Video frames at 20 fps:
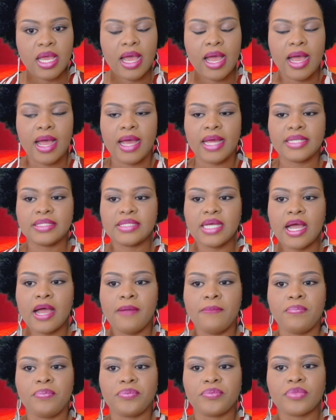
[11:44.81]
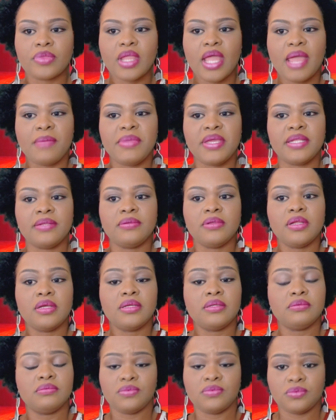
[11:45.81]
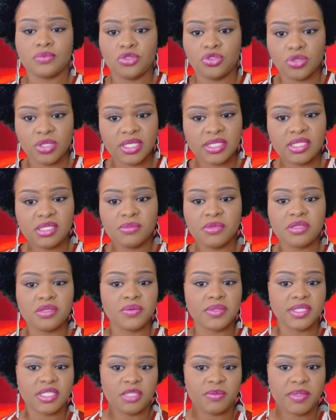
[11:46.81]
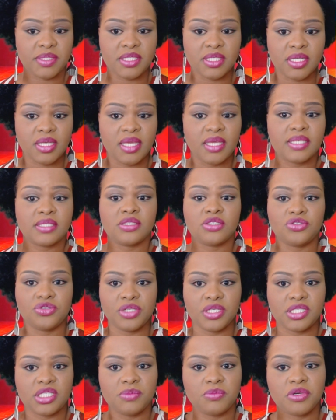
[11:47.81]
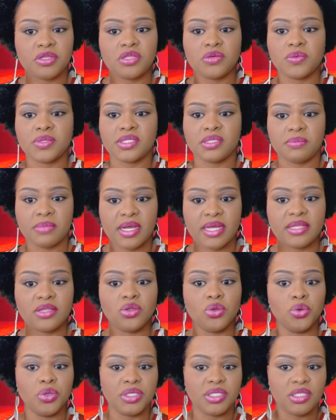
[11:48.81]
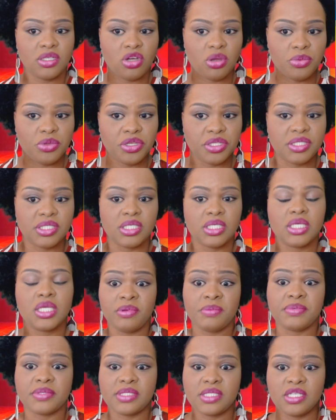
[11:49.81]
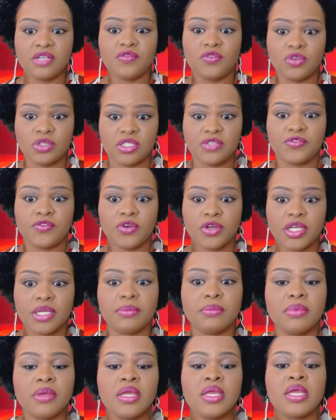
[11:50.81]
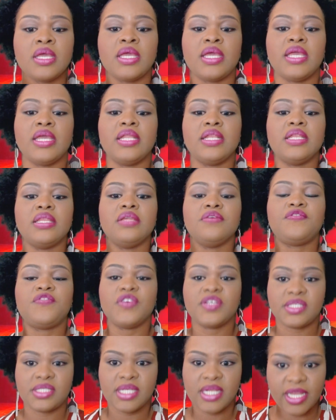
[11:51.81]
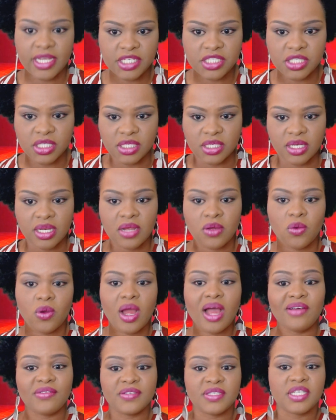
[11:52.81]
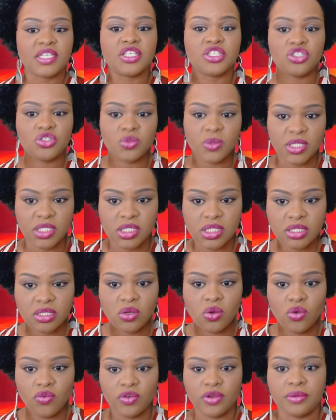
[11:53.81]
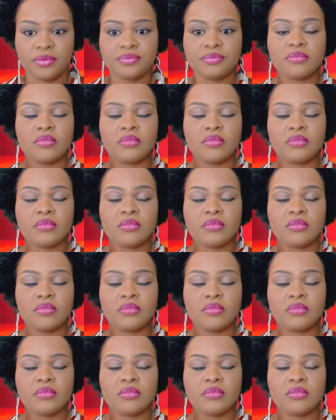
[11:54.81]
And I mean, Julius Timothy was a special case. Julius Timothy was a man known in the community. People still voted for him in the first election after he switched over.